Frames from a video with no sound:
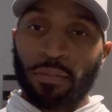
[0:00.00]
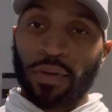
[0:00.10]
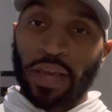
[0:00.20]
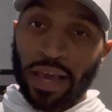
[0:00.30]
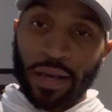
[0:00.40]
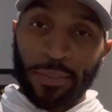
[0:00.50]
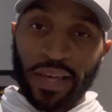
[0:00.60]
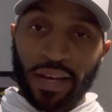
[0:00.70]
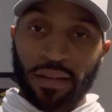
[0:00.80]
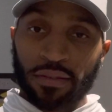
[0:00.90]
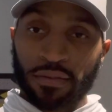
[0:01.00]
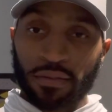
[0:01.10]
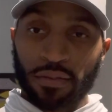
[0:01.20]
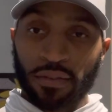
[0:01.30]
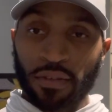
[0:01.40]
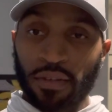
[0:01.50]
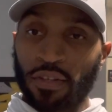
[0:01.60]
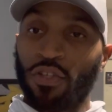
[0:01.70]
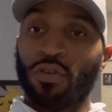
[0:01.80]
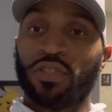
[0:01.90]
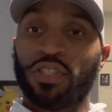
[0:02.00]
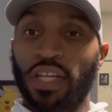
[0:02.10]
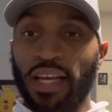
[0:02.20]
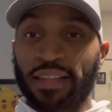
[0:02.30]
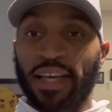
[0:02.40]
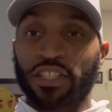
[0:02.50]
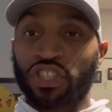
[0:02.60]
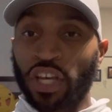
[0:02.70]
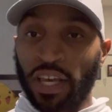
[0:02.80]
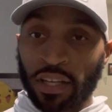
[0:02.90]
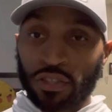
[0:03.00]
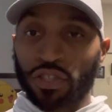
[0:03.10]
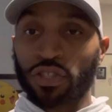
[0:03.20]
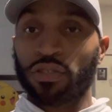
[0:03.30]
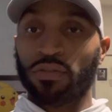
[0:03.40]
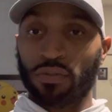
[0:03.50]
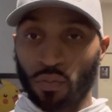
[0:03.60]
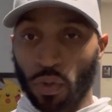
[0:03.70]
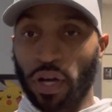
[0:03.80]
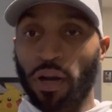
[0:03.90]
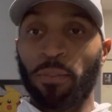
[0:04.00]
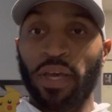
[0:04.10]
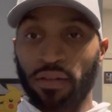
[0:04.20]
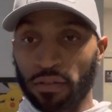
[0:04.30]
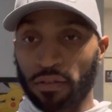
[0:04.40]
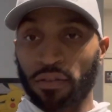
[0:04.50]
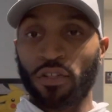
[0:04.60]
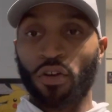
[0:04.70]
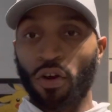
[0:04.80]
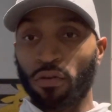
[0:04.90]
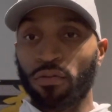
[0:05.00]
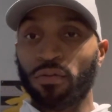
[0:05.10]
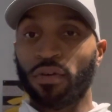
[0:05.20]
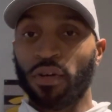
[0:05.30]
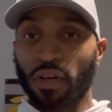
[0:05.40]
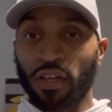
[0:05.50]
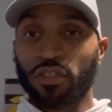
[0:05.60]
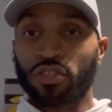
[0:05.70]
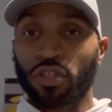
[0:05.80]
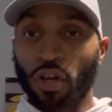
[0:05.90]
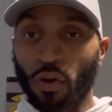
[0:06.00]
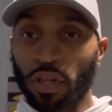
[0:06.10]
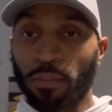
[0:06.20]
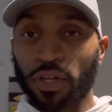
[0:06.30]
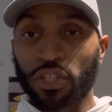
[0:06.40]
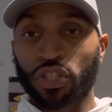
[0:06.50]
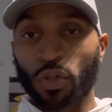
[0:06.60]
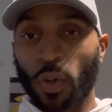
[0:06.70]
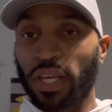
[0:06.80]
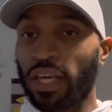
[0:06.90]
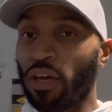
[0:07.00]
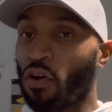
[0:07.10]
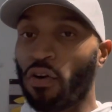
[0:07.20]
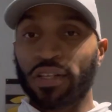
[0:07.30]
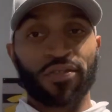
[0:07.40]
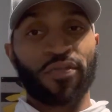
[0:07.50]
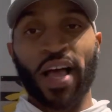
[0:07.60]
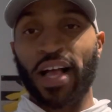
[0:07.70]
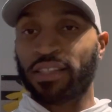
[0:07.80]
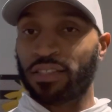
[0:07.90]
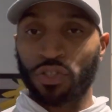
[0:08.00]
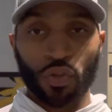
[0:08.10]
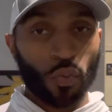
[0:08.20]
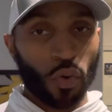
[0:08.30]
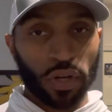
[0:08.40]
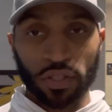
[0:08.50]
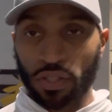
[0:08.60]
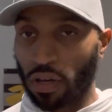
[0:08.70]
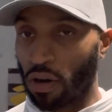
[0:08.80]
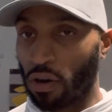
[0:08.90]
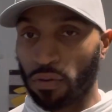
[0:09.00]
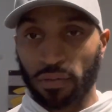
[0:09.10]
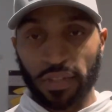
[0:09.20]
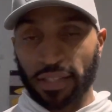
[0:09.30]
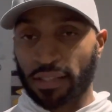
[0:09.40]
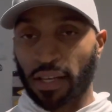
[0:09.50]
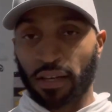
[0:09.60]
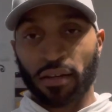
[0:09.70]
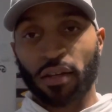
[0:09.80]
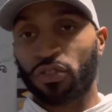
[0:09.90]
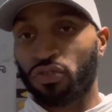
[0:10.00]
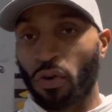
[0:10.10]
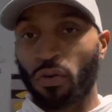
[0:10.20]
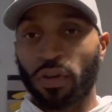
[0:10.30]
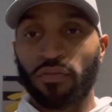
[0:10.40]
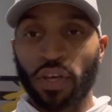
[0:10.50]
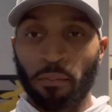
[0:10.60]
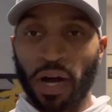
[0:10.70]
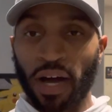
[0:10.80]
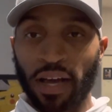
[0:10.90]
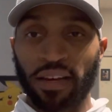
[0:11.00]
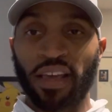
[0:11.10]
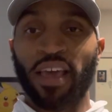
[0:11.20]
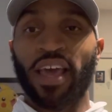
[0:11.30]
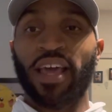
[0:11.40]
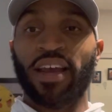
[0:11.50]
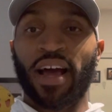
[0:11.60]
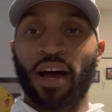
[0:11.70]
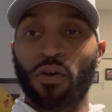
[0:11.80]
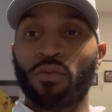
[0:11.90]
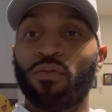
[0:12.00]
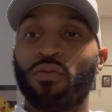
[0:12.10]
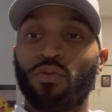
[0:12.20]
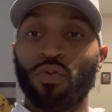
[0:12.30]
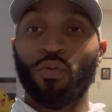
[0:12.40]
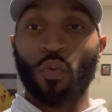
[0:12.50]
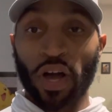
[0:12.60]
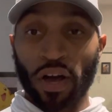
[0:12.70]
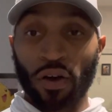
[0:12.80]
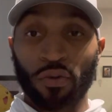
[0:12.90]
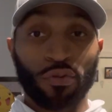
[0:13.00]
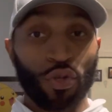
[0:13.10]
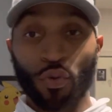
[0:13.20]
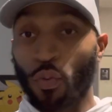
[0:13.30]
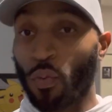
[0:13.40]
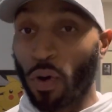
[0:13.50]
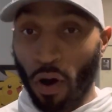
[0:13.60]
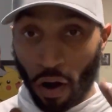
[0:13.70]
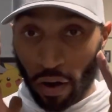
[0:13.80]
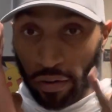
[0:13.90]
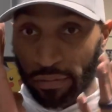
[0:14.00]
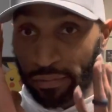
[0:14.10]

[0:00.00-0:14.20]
get committed. You'll see that change will come in, slowly but surely, or as fast as you want it to go. That's in control of your mind and how well you are